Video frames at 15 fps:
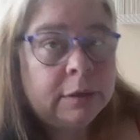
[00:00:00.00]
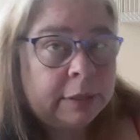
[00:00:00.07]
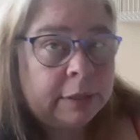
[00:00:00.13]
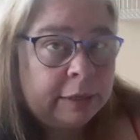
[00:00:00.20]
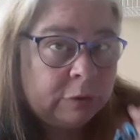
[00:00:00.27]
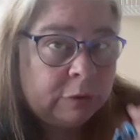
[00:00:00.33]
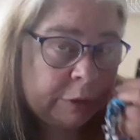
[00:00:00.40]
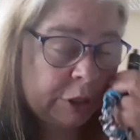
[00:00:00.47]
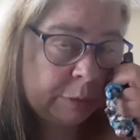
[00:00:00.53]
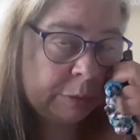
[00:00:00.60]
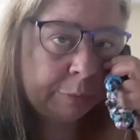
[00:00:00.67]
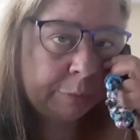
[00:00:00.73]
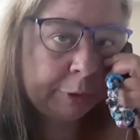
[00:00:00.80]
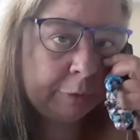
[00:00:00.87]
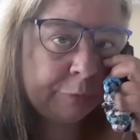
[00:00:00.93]
They've switched him
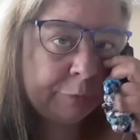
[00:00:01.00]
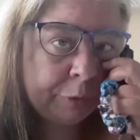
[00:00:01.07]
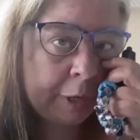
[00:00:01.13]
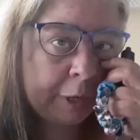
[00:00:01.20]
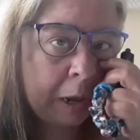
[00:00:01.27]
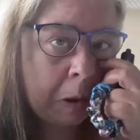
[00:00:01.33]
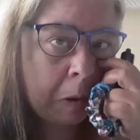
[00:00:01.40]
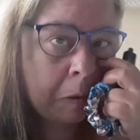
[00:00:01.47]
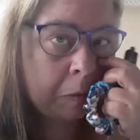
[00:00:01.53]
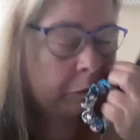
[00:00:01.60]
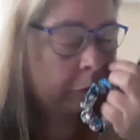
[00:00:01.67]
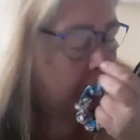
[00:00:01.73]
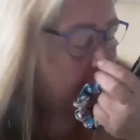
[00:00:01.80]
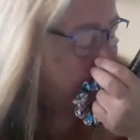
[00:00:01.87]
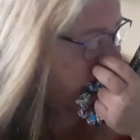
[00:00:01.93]
to real food now. So